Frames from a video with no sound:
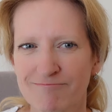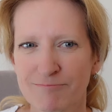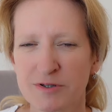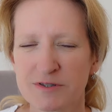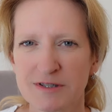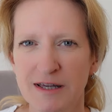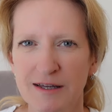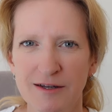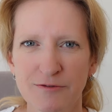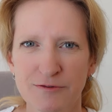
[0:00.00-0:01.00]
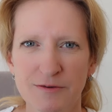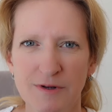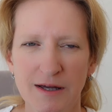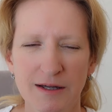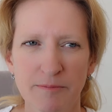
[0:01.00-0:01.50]
perceived,
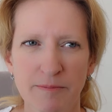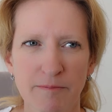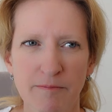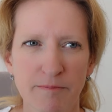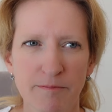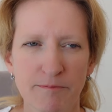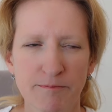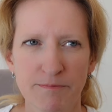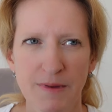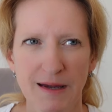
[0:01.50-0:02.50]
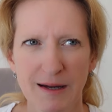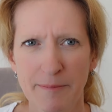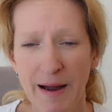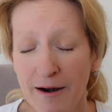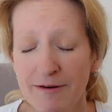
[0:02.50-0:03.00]
like
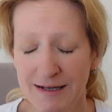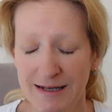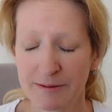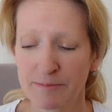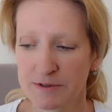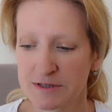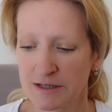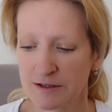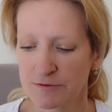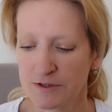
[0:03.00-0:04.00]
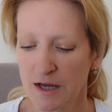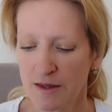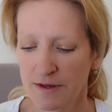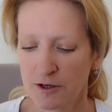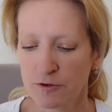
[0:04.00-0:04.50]
apparently perceived,
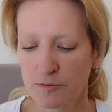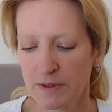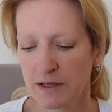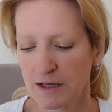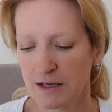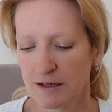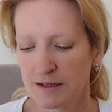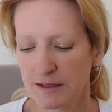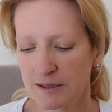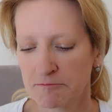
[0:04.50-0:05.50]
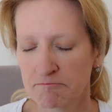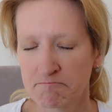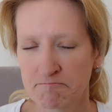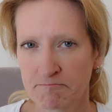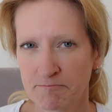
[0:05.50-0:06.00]
there could be a
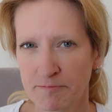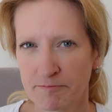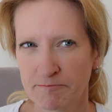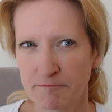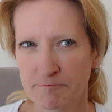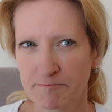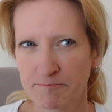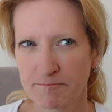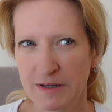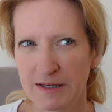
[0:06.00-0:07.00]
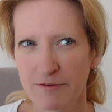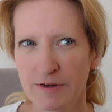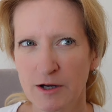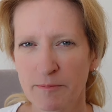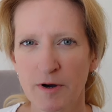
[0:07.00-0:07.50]
um,
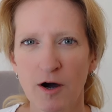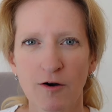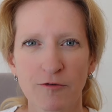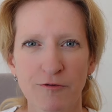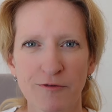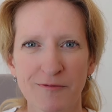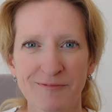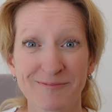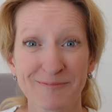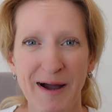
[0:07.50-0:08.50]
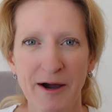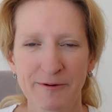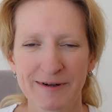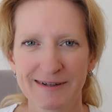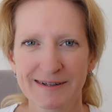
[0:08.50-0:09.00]
giving up of
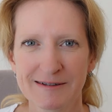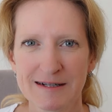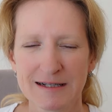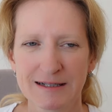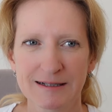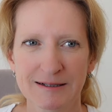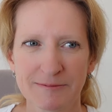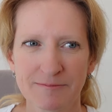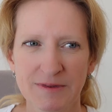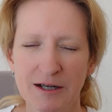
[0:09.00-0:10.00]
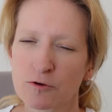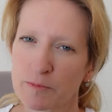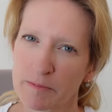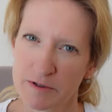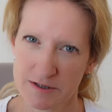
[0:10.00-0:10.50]
power um, that could
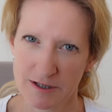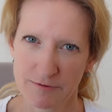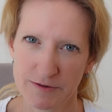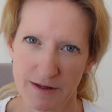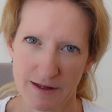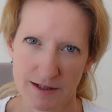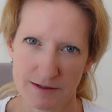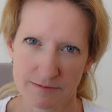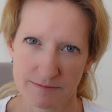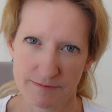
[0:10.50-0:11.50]
be perceived in that.